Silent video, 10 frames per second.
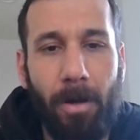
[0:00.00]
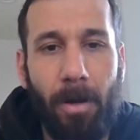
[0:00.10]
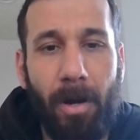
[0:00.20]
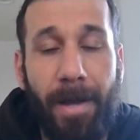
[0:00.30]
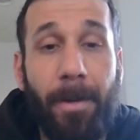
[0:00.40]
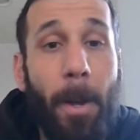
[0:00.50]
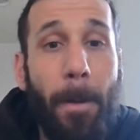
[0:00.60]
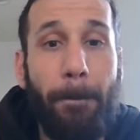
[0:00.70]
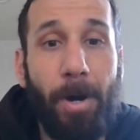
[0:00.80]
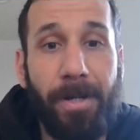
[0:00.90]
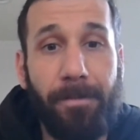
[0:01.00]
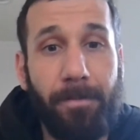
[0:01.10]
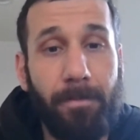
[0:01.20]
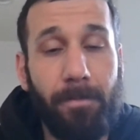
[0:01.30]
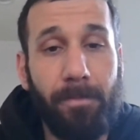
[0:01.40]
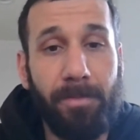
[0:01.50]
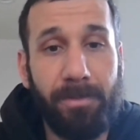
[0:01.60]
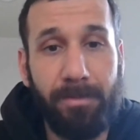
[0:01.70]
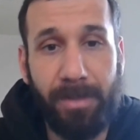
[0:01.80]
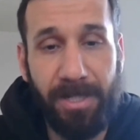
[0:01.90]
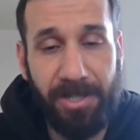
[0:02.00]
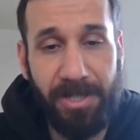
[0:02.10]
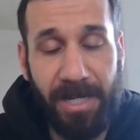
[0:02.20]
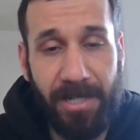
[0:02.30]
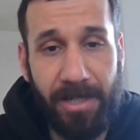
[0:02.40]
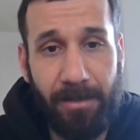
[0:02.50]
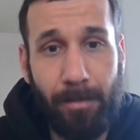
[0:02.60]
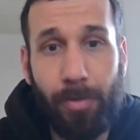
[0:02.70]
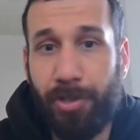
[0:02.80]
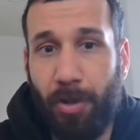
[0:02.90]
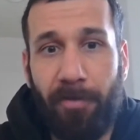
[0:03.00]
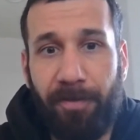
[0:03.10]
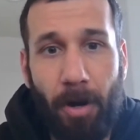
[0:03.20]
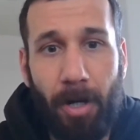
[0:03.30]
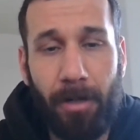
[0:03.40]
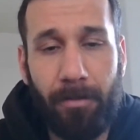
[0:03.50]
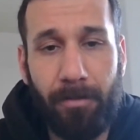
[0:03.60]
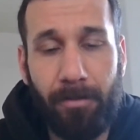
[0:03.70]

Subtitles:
All right. But this season so far,